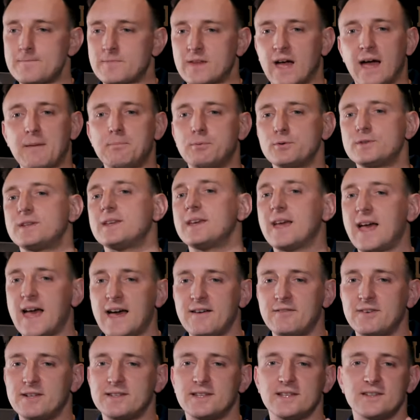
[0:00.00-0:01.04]
I put in
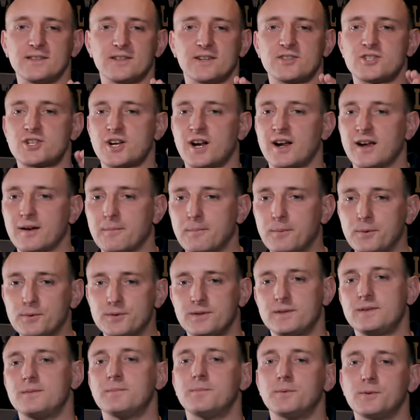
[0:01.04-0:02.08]
everything in the trunk,
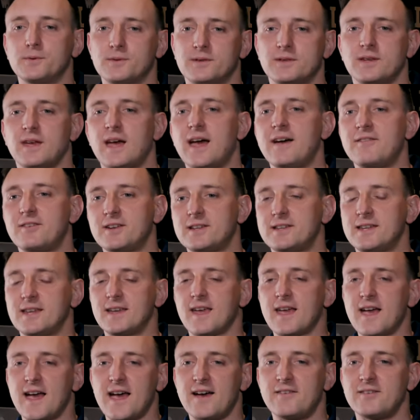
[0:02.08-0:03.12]
put everything
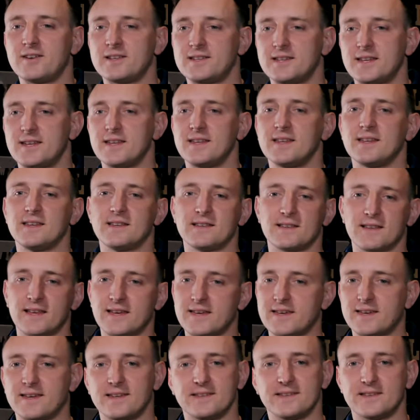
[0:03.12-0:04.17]
in,
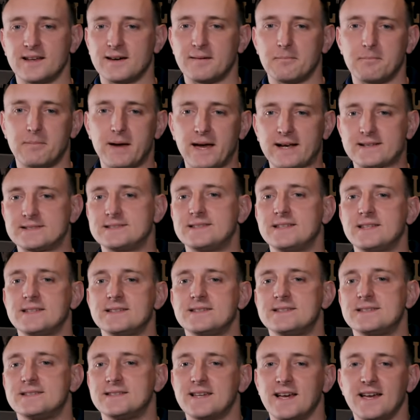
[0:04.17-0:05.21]
like in the back
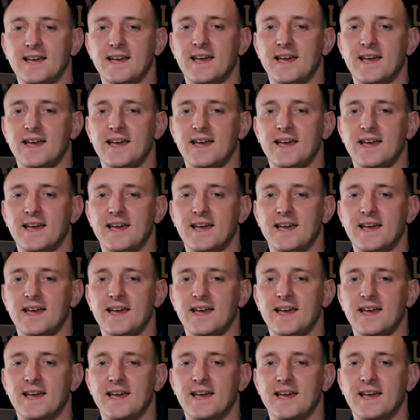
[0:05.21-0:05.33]
seats.